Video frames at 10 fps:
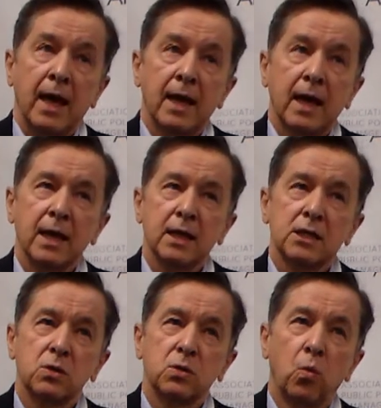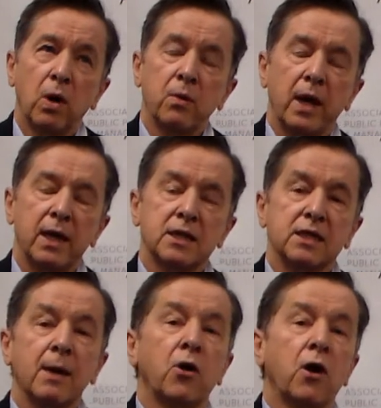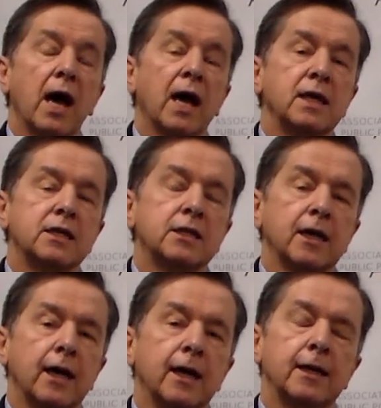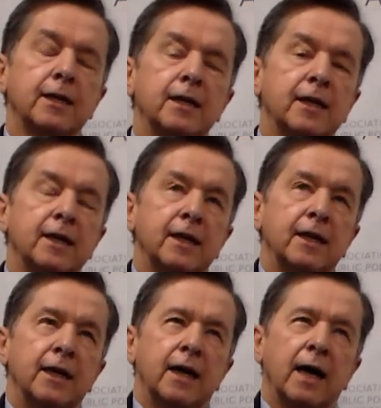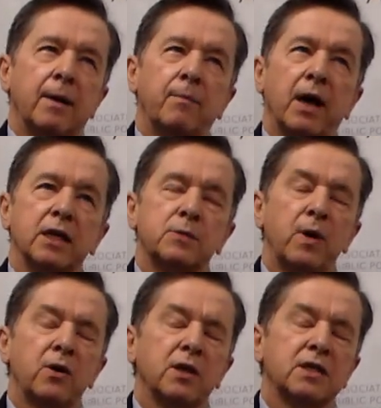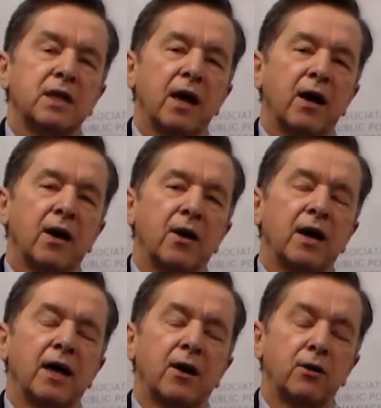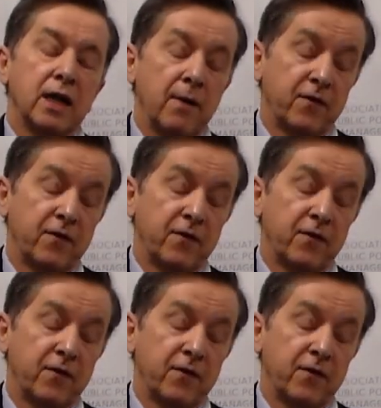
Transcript: And I guess one way to summarize my experience there, or to